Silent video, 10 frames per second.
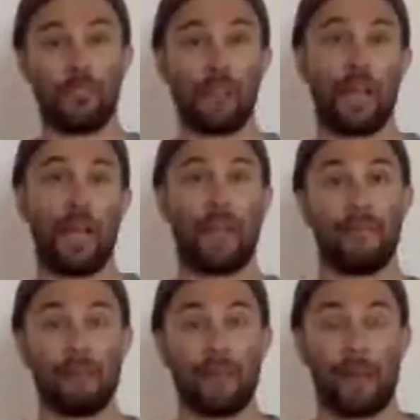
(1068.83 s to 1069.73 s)
Do I
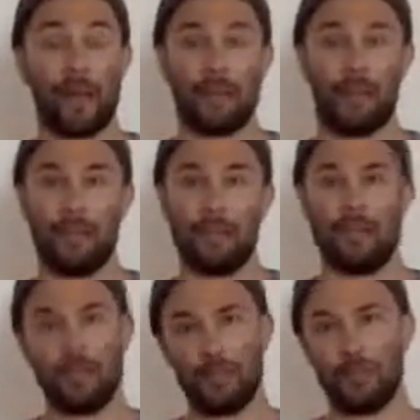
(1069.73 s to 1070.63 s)
have the capacity
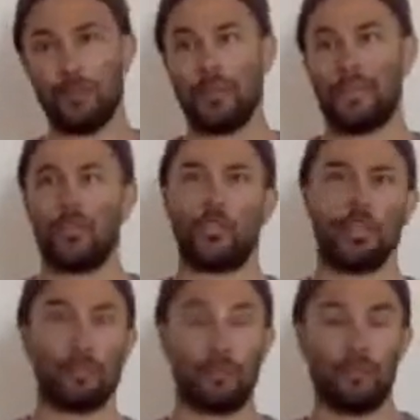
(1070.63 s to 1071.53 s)
to
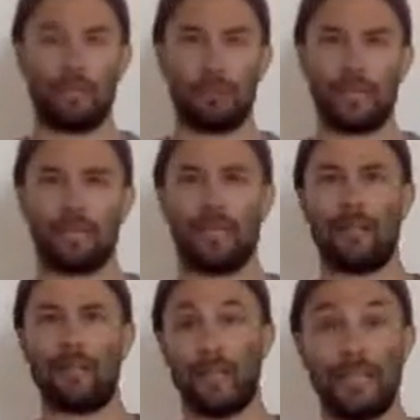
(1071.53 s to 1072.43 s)
generate for
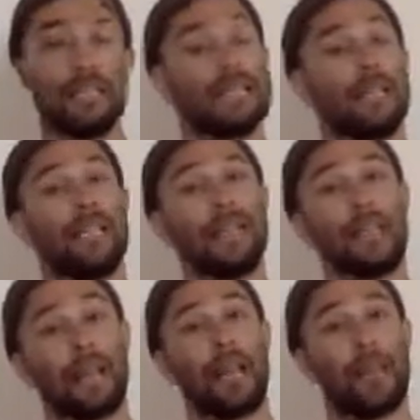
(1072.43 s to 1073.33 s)
myself insights
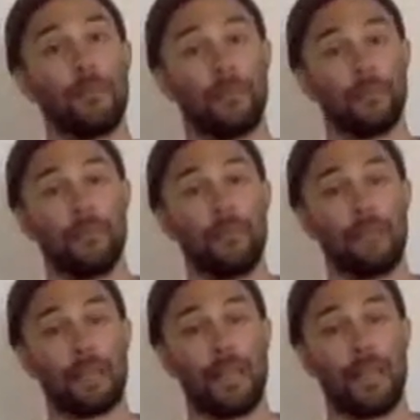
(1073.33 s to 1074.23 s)
that I hadn't
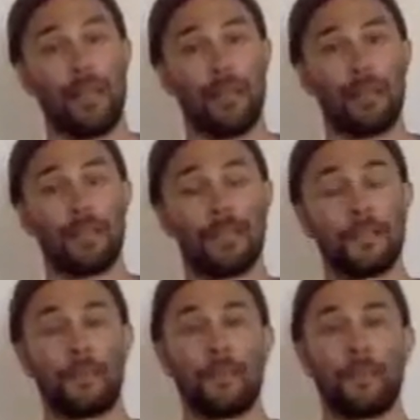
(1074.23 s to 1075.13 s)
previously had?
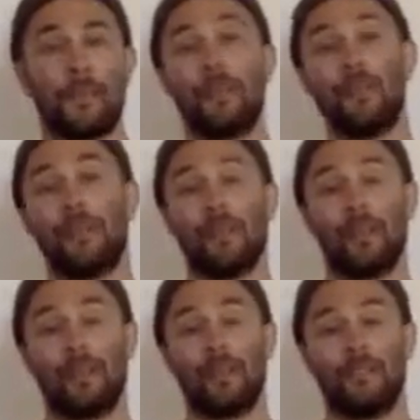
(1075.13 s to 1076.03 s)
I know a lot
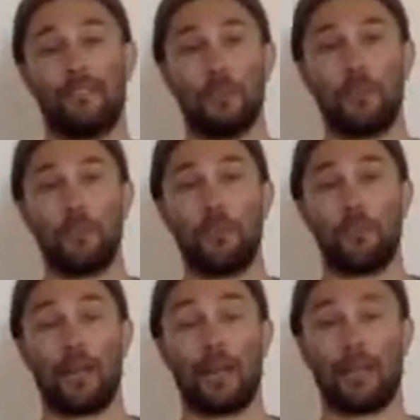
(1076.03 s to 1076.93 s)
of folks who
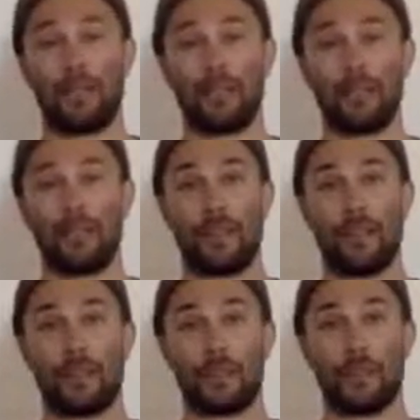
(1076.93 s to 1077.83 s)
practice
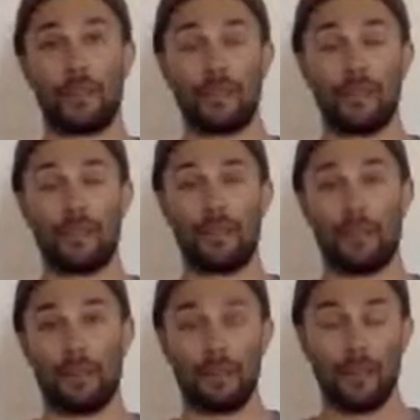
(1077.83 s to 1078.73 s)
transcendental
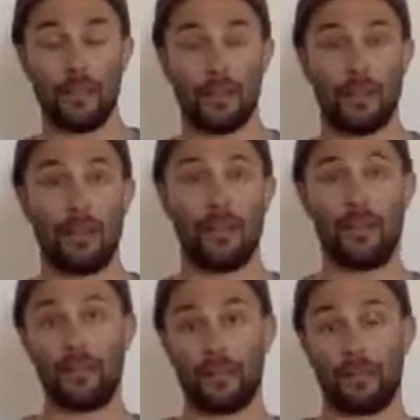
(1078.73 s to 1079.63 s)
meditation
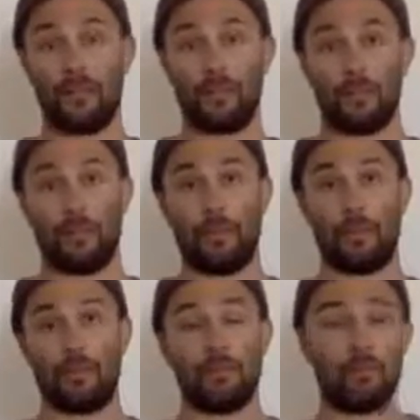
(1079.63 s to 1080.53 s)
love to do 20
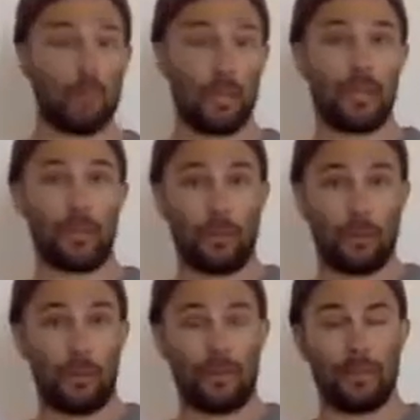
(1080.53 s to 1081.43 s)
minutes in the morning and
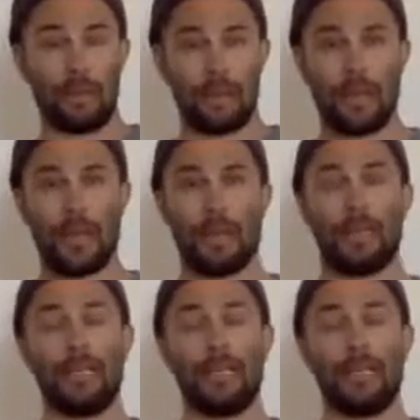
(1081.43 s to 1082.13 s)
20 minutes at night.